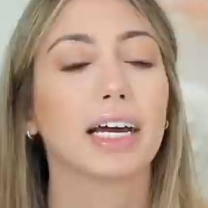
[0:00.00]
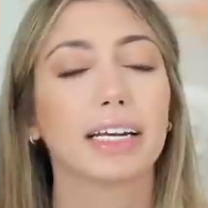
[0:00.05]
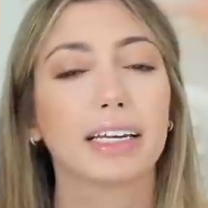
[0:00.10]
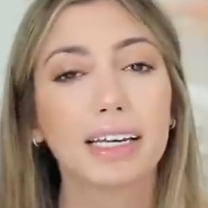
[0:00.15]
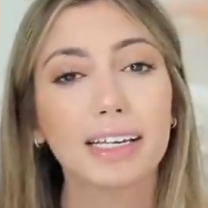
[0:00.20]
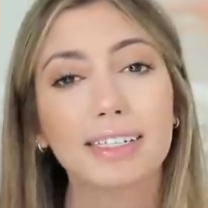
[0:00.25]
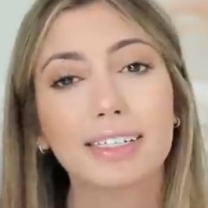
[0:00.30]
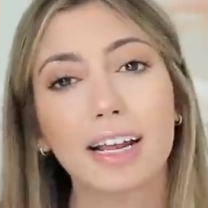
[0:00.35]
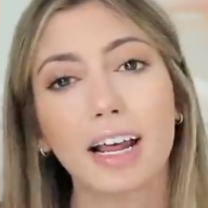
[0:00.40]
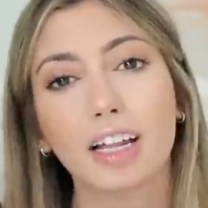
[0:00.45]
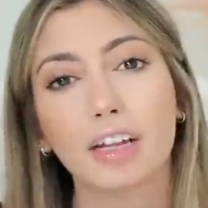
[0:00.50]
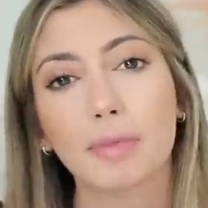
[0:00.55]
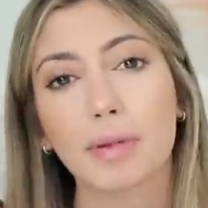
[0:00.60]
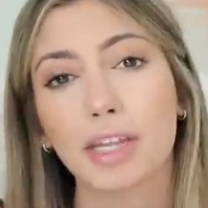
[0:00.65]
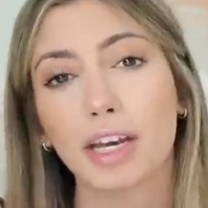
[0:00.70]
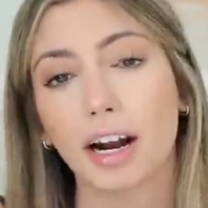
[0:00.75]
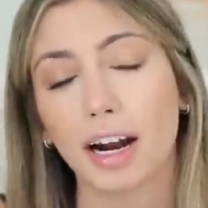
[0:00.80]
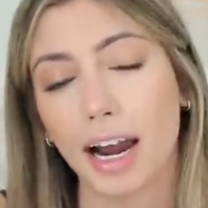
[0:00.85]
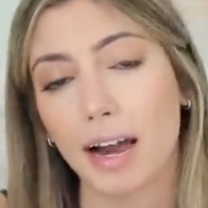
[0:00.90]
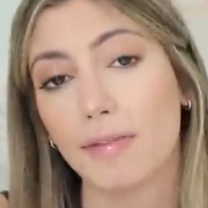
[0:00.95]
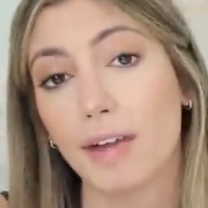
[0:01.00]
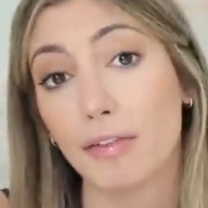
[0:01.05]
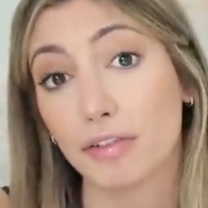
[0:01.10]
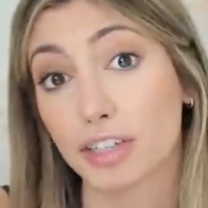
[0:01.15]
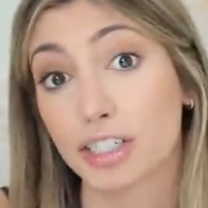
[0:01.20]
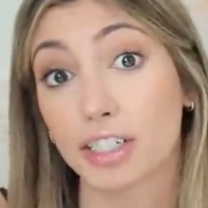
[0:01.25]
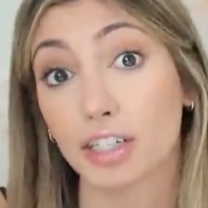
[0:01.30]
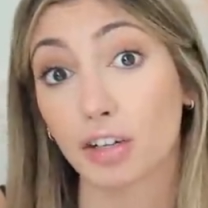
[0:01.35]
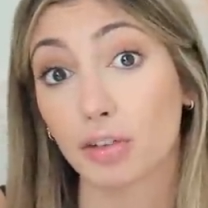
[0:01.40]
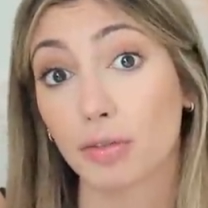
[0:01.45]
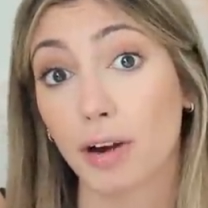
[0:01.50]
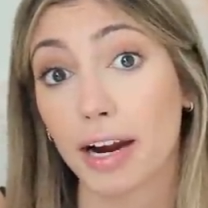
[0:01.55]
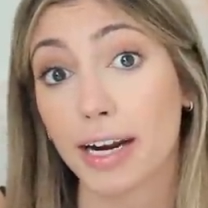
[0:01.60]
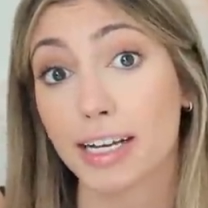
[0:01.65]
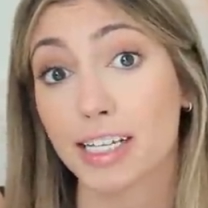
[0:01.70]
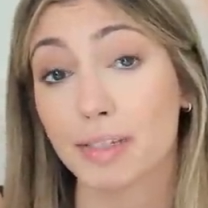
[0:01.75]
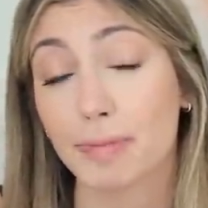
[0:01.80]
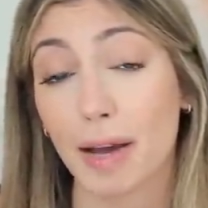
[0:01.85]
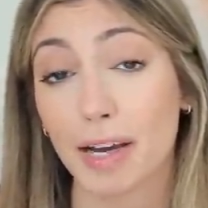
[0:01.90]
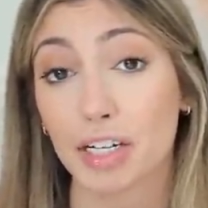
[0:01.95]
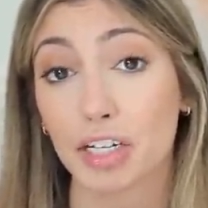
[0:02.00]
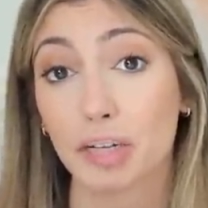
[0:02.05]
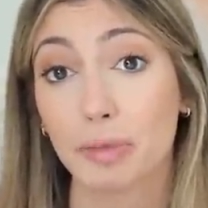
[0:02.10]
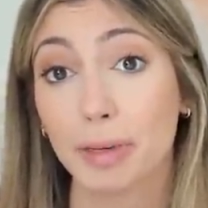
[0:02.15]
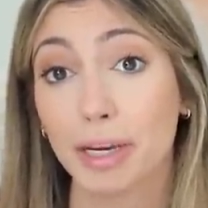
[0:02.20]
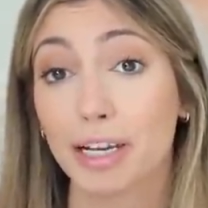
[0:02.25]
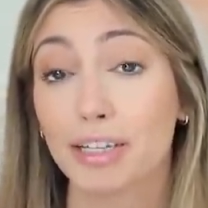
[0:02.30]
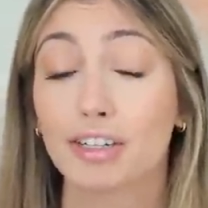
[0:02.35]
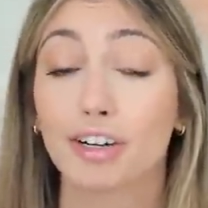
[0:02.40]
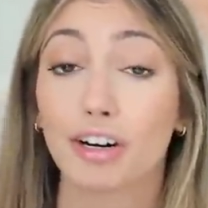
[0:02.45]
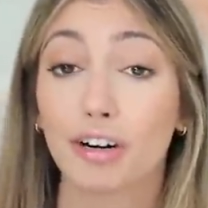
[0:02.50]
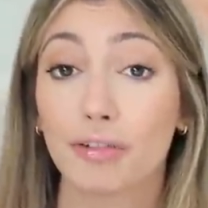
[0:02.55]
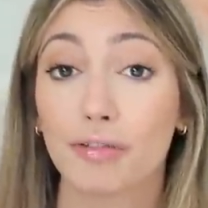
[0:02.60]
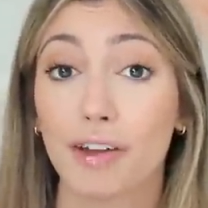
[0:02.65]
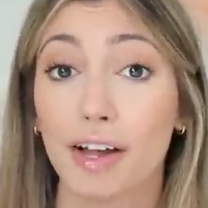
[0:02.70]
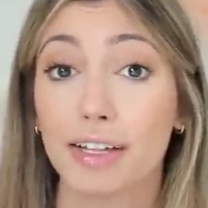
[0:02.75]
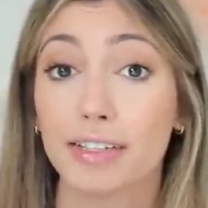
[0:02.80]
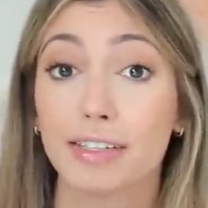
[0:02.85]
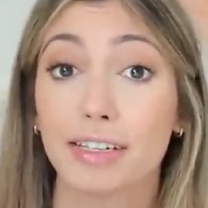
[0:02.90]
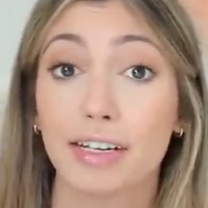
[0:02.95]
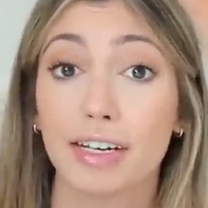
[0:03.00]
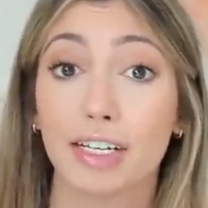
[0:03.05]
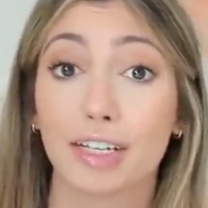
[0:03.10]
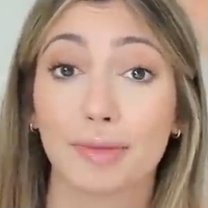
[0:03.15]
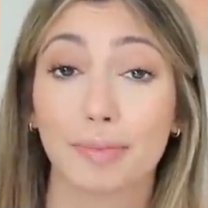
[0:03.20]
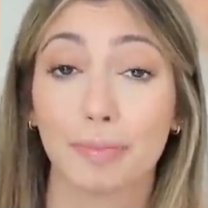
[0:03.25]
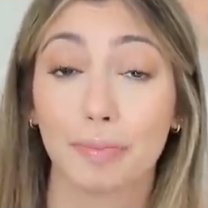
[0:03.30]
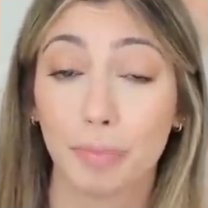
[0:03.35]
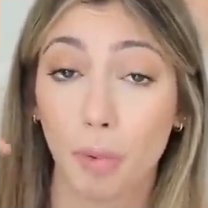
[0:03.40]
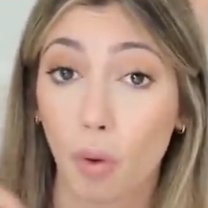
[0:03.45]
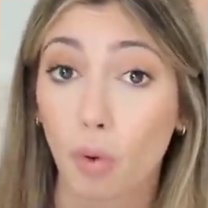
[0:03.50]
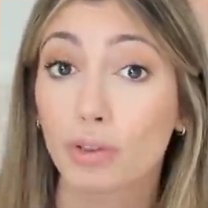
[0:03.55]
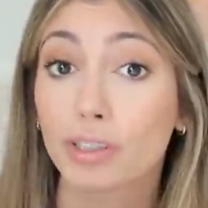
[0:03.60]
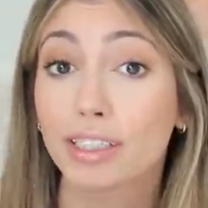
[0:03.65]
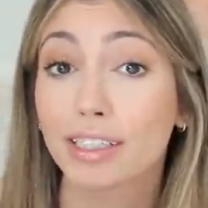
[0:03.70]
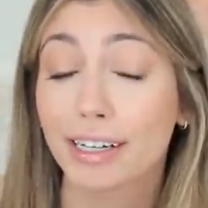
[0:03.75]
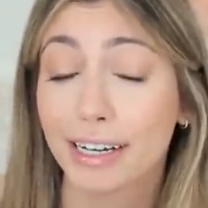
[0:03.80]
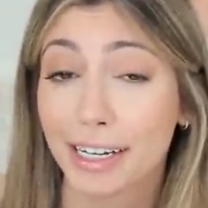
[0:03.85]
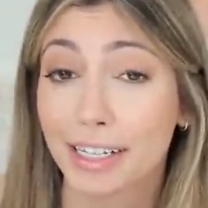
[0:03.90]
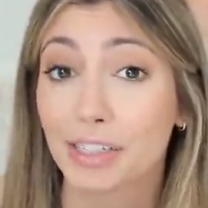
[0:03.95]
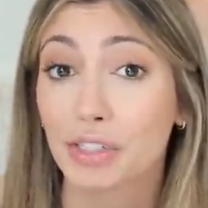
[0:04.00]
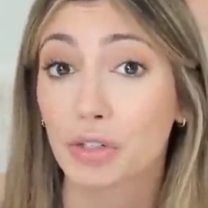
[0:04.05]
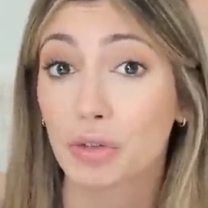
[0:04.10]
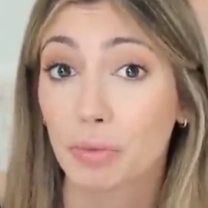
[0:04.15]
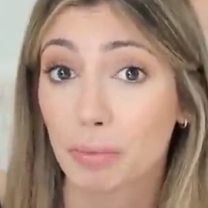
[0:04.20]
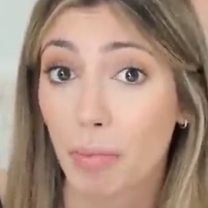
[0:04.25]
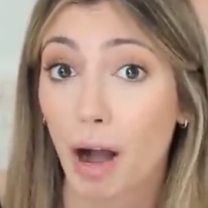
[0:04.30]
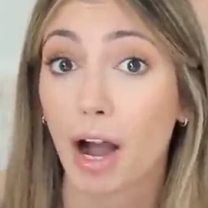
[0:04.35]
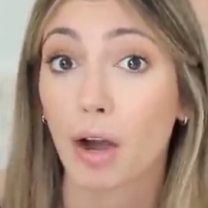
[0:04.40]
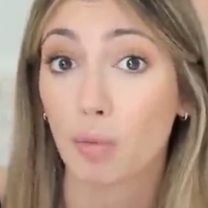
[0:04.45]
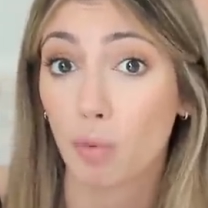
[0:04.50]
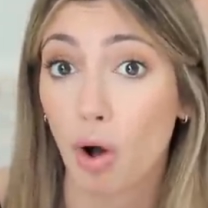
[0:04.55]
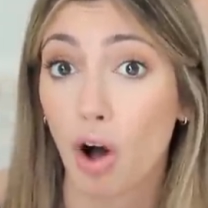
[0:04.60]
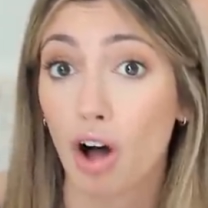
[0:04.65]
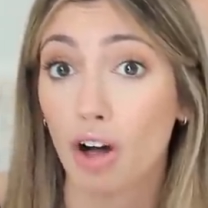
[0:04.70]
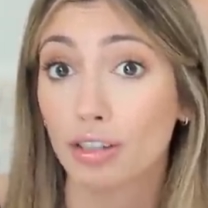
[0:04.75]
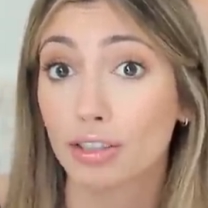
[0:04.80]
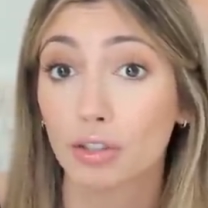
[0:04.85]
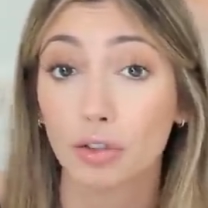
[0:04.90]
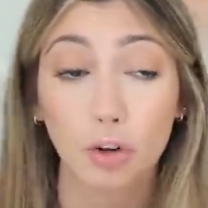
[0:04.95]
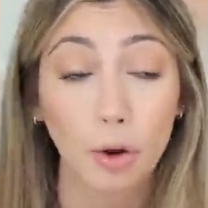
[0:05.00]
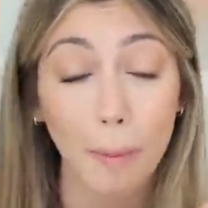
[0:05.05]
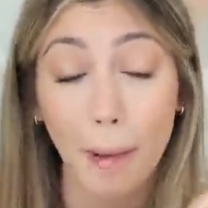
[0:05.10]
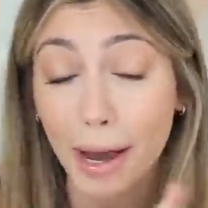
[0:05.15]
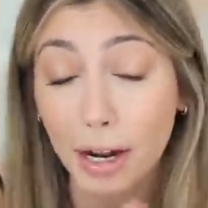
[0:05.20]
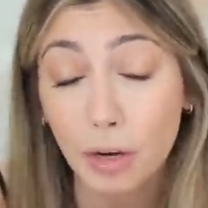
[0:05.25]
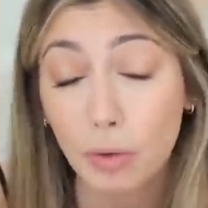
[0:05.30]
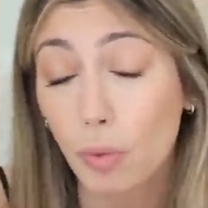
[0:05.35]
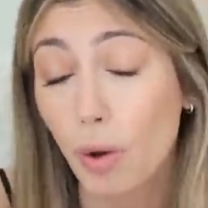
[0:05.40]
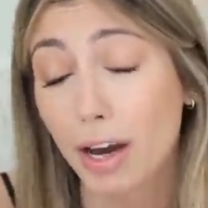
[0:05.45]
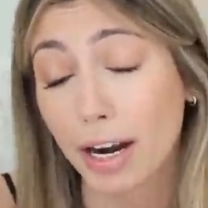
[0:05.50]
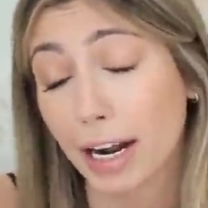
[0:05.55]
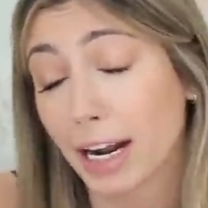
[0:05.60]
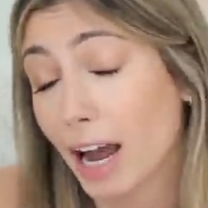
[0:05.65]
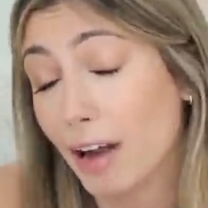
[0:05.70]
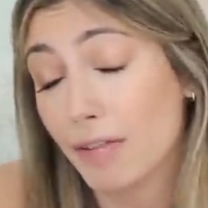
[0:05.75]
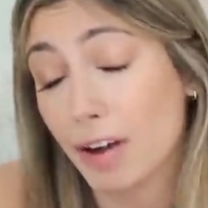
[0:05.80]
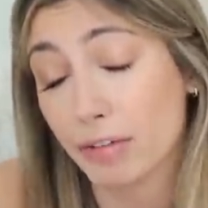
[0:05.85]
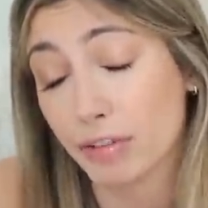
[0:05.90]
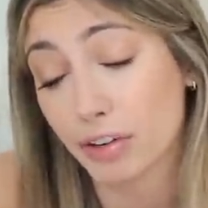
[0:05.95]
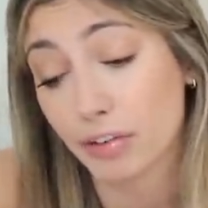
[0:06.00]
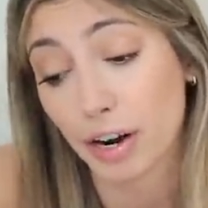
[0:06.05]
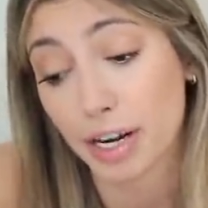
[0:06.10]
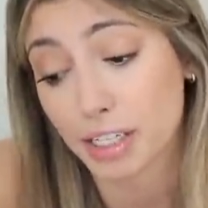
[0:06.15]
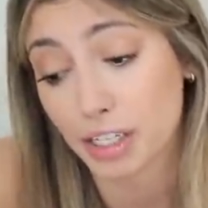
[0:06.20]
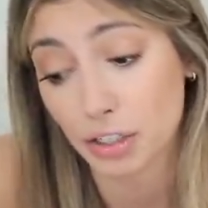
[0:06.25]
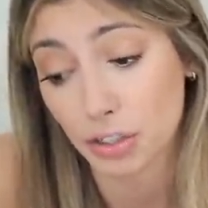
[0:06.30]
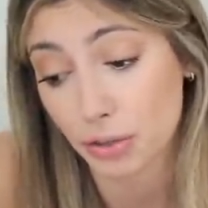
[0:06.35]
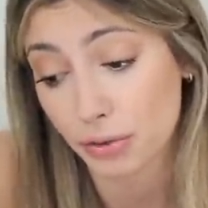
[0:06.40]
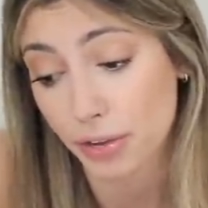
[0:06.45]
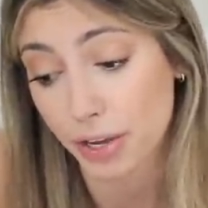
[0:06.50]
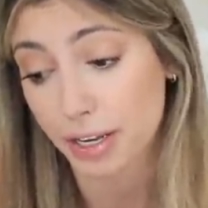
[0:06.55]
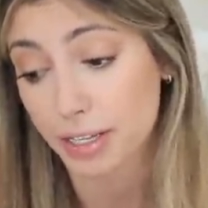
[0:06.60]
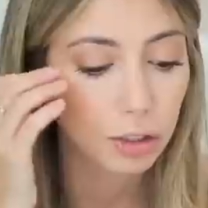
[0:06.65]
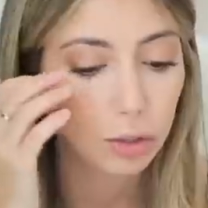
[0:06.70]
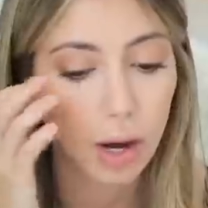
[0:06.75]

And he's telling me that I have every single right, especially because her fence is bolted into my wall. So no matter what, I have every right to do this.